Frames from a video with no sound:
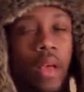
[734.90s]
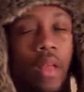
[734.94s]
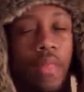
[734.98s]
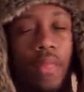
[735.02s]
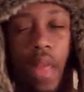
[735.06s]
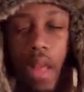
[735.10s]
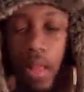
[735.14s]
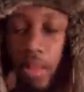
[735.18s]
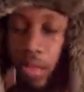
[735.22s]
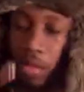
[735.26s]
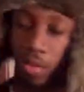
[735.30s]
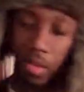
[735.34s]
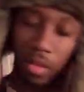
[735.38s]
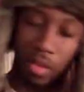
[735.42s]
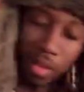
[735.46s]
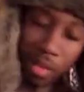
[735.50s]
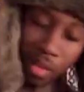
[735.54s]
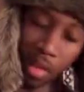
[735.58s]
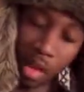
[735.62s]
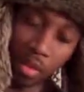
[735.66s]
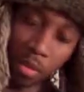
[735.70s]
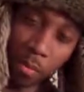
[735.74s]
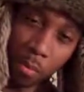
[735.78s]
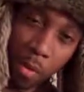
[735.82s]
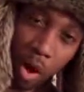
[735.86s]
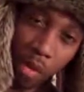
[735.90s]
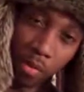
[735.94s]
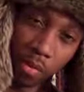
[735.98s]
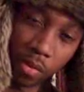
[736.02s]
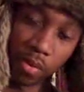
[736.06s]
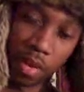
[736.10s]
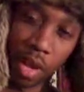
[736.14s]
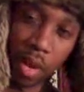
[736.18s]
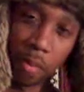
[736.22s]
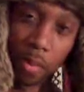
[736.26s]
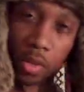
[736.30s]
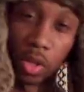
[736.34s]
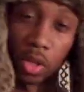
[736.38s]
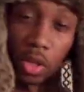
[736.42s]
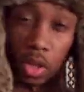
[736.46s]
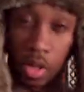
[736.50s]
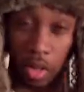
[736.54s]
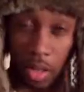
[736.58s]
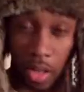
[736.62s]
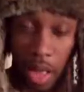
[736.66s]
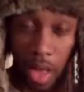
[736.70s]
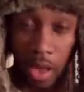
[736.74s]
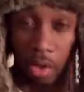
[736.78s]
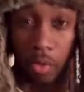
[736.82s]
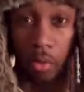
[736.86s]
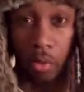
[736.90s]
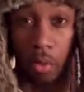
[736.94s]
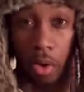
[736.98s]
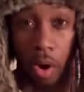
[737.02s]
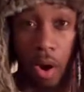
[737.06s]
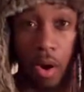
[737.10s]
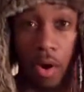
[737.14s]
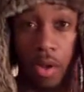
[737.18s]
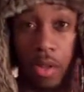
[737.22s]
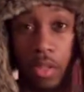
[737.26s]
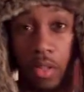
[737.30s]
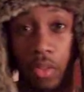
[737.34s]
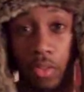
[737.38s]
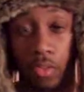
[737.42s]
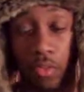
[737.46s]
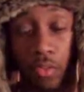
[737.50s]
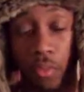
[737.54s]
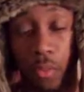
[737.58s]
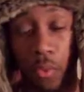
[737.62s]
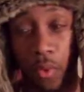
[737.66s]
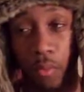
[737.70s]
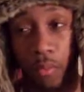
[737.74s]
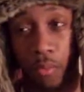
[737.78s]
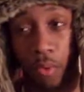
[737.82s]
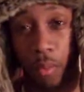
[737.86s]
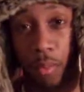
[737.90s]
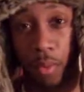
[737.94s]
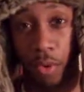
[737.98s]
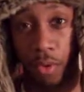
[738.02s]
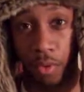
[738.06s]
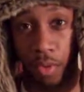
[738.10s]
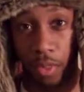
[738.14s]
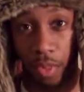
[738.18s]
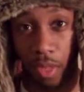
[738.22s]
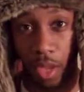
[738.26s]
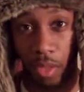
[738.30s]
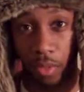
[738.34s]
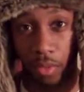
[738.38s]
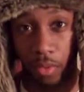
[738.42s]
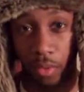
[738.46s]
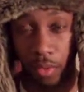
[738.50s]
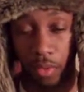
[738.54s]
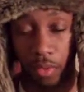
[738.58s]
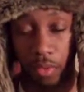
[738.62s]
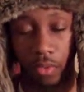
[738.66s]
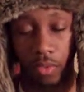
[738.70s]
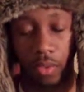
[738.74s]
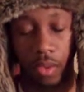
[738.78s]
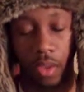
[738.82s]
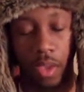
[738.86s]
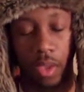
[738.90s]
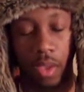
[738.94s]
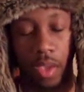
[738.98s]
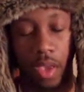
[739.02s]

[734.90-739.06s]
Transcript: not the Marvel side, but the actual Guardians from the Green Lanterns.